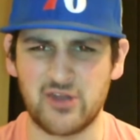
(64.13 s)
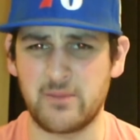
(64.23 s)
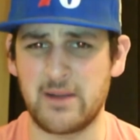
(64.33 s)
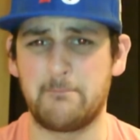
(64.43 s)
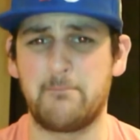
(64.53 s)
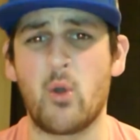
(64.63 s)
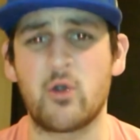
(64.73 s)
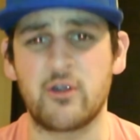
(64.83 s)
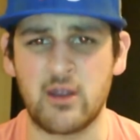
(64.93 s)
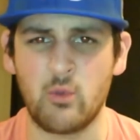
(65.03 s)
a little bit
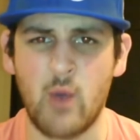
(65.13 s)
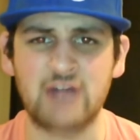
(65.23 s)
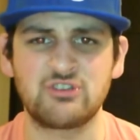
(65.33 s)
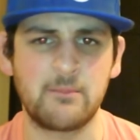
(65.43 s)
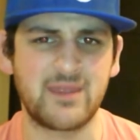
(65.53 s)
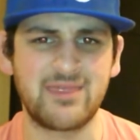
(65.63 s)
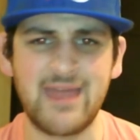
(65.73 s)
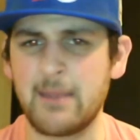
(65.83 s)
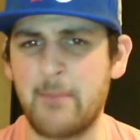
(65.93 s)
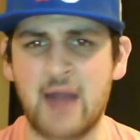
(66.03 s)
boring watching, but
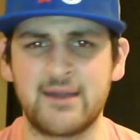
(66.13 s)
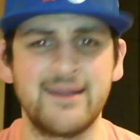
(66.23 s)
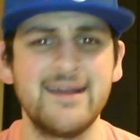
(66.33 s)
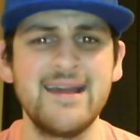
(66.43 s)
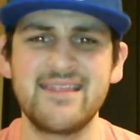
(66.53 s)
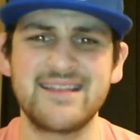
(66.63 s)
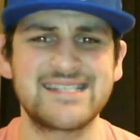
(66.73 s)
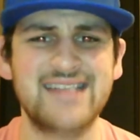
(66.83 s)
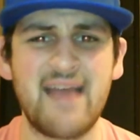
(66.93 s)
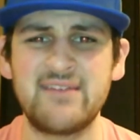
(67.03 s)
think about it. The
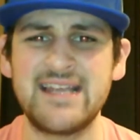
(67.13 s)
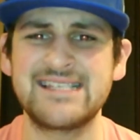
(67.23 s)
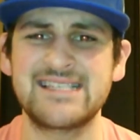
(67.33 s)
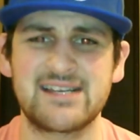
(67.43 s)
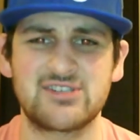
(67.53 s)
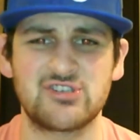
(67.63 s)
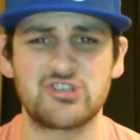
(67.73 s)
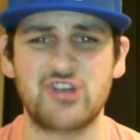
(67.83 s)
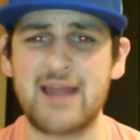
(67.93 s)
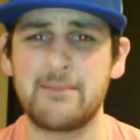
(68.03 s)

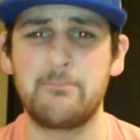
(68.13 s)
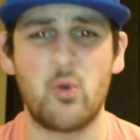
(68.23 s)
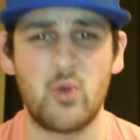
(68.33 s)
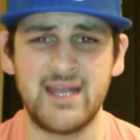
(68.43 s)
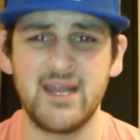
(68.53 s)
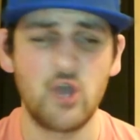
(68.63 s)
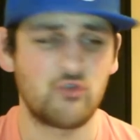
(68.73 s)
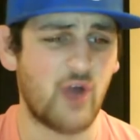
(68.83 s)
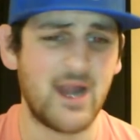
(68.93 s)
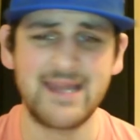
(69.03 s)
76ers are at a point
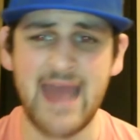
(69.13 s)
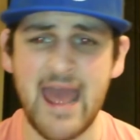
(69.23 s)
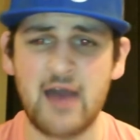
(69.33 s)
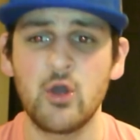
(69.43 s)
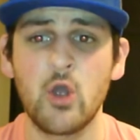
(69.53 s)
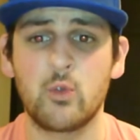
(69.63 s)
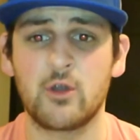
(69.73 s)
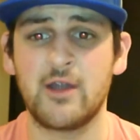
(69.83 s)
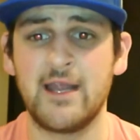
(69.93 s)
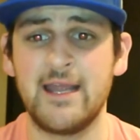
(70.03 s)
right now
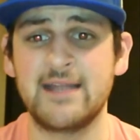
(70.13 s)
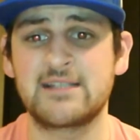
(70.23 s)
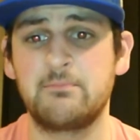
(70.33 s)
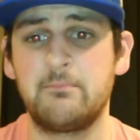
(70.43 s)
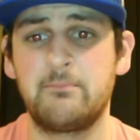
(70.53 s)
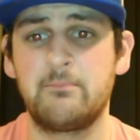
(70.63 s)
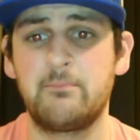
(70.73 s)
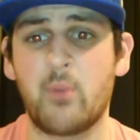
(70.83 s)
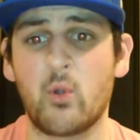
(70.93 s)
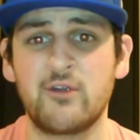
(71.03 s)
where it's
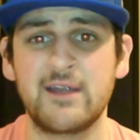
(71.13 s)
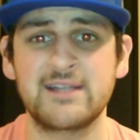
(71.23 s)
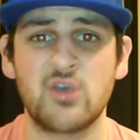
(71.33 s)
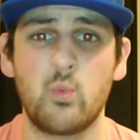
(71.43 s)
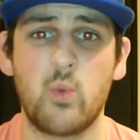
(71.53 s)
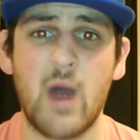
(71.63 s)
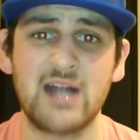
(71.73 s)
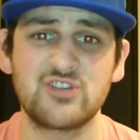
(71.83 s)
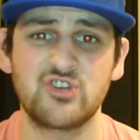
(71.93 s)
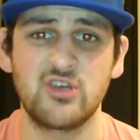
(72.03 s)
boring to
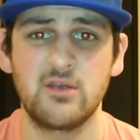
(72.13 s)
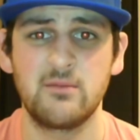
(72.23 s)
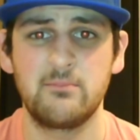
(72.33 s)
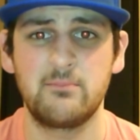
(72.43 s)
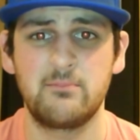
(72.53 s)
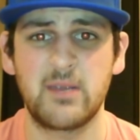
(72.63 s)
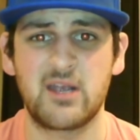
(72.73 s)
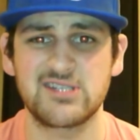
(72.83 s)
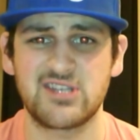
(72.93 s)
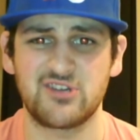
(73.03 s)
watch
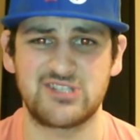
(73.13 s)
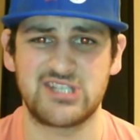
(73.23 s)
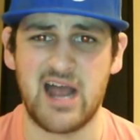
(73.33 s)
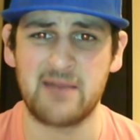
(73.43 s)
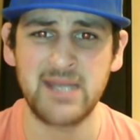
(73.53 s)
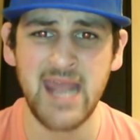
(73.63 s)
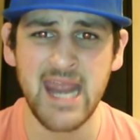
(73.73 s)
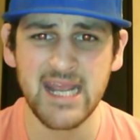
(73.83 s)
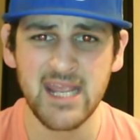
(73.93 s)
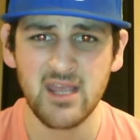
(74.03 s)
because they're
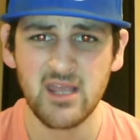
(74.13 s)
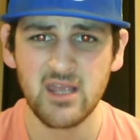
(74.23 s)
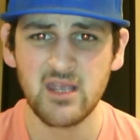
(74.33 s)
dominating?